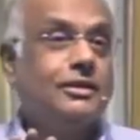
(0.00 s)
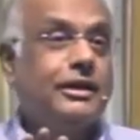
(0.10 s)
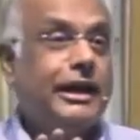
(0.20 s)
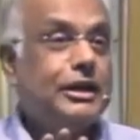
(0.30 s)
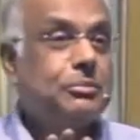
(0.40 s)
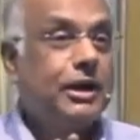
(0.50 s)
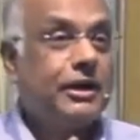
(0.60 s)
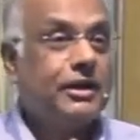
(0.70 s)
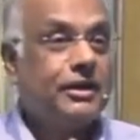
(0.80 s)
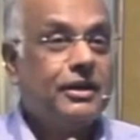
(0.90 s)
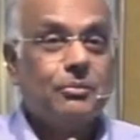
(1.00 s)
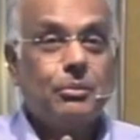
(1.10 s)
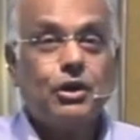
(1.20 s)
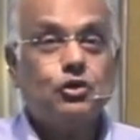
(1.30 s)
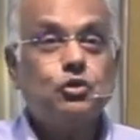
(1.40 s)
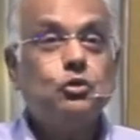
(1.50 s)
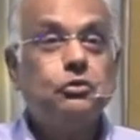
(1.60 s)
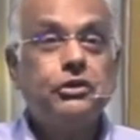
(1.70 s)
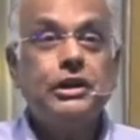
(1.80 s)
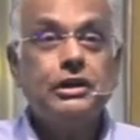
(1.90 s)
anybody because you
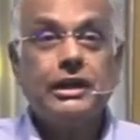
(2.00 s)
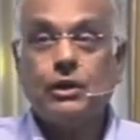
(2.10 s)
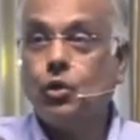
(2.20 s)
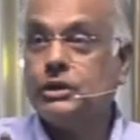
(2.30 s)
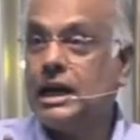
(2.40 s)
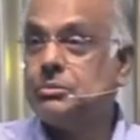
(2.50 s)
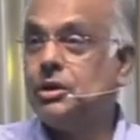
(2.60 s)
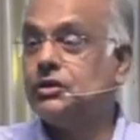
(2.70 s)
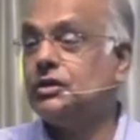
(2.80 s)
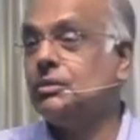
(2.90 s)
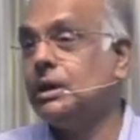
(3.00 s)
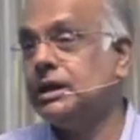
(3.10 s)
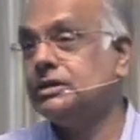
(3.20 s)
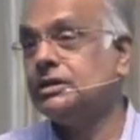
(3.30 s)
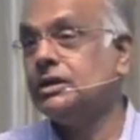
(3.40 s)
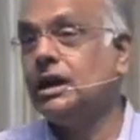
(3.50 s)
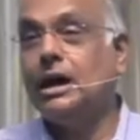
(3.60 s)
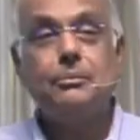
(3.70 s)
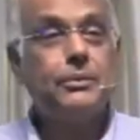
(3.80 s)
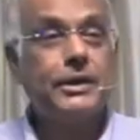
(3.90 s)
feel that, oh, that person might uh,
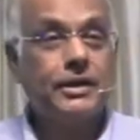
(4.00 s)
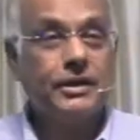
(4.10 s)
harm me.